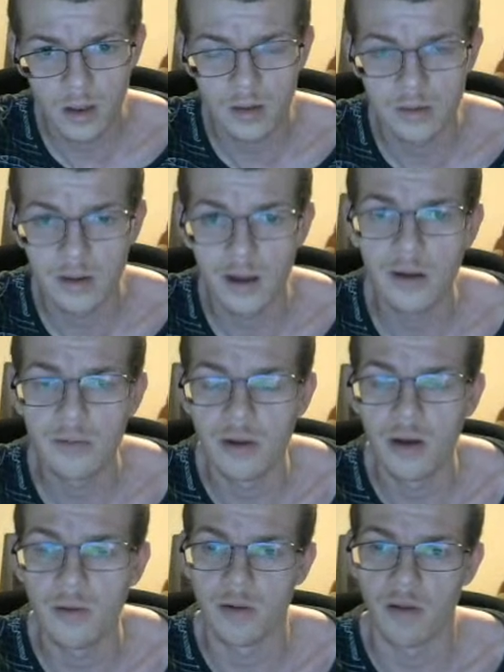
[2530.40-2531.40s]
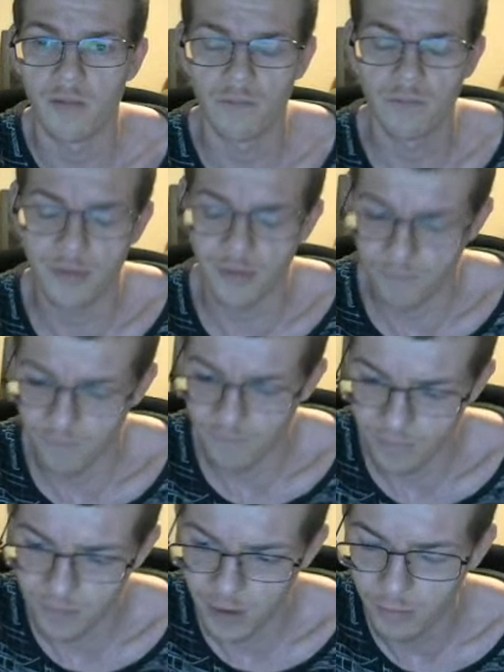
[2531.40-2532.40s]
No, I
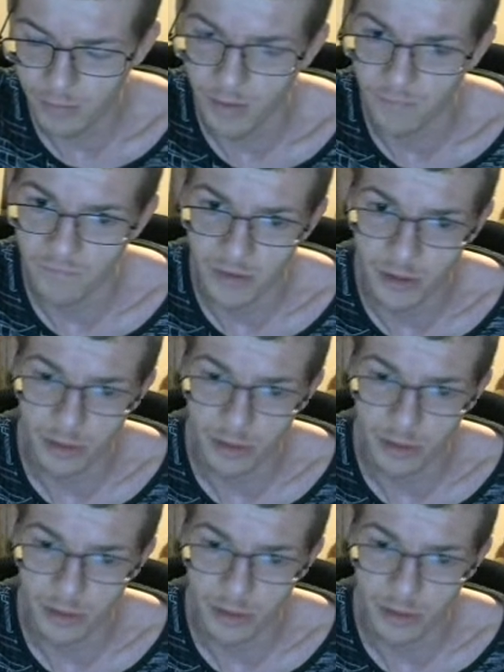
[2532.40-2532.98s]
don't think